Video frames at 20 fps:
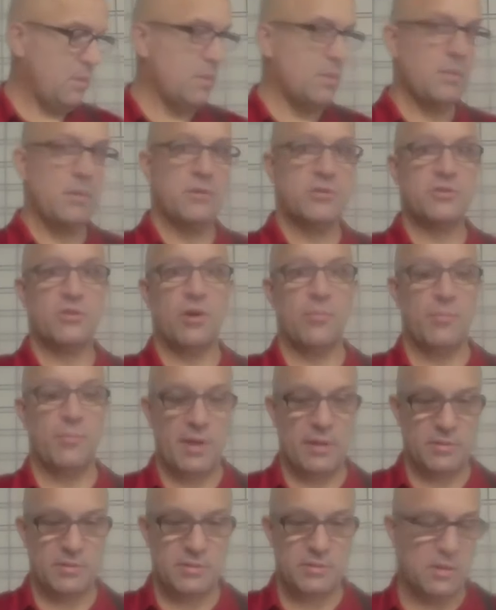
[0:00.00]
little scope
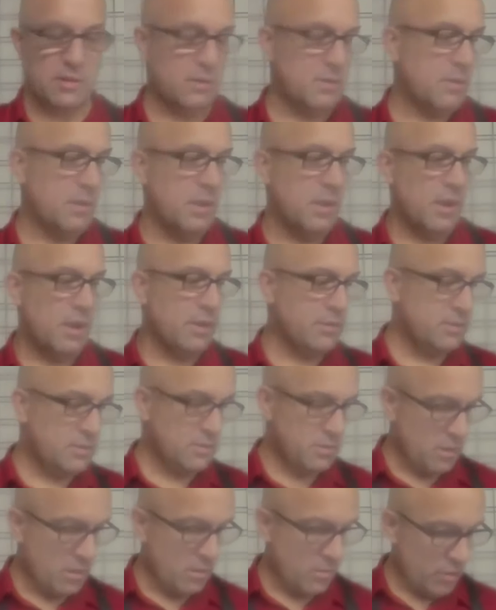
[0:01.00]
mounts that I
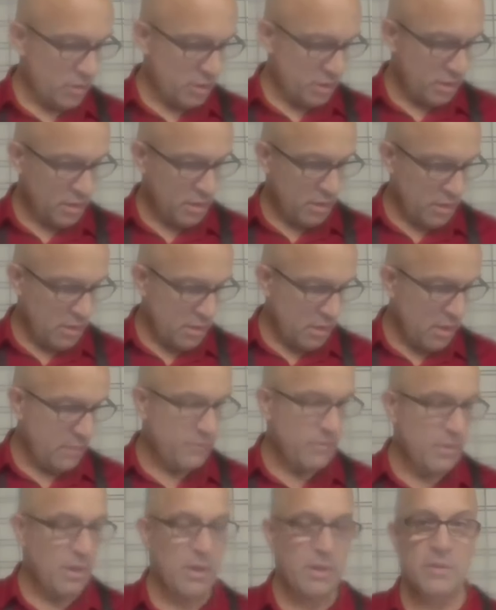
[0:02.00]
started working on. I've
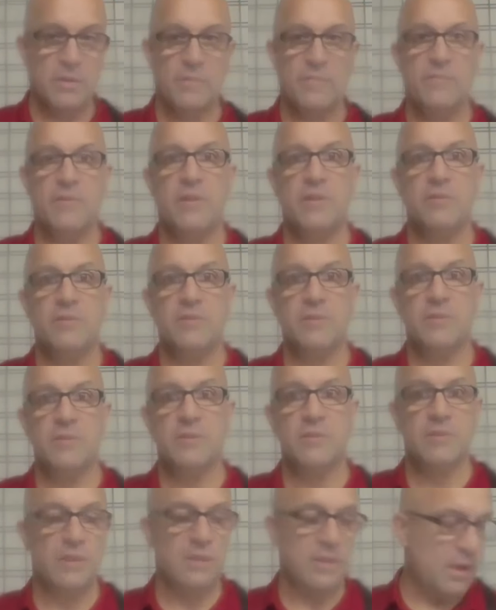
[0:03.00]
got a video
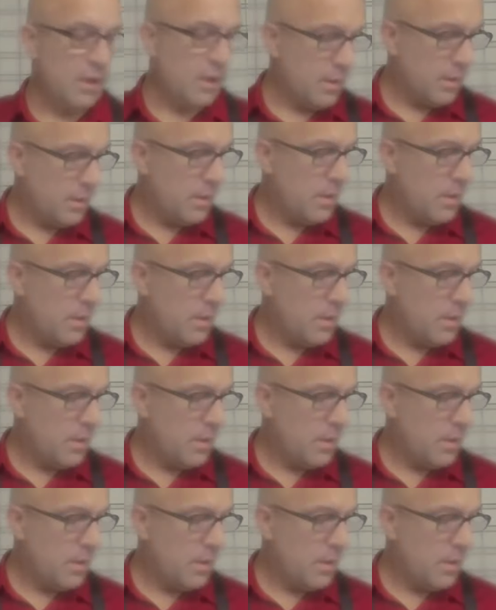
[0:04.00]
series on that.